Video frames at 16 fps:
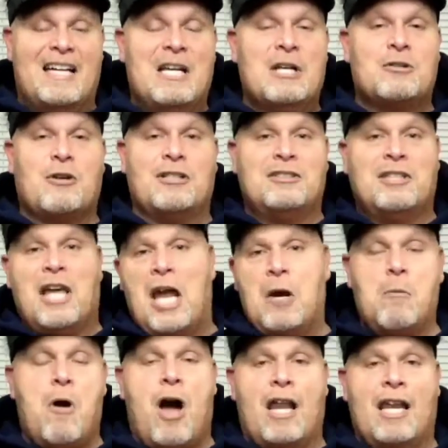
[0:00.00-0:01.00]
So I tell you
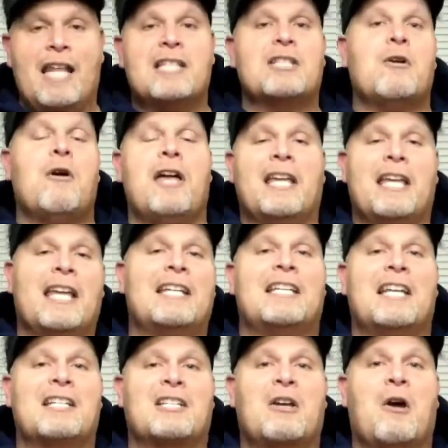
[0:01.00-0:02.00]
what, let's go ahead and get
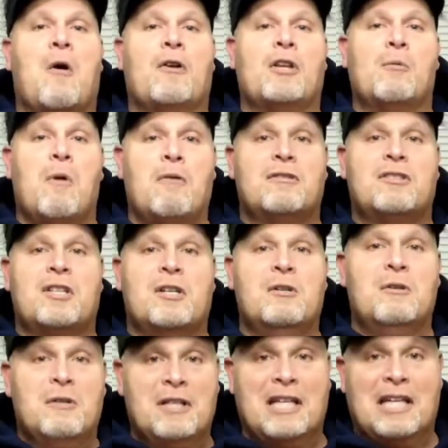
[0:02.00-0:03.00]
this going. You want to?
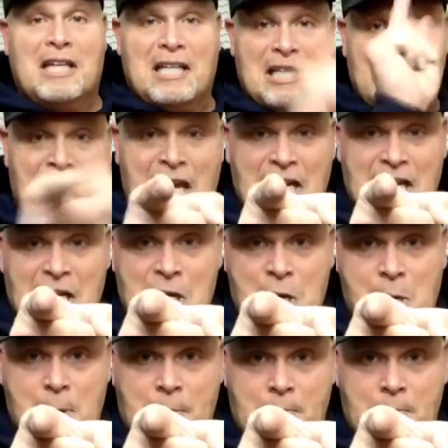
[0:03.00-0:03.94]
Giddy up.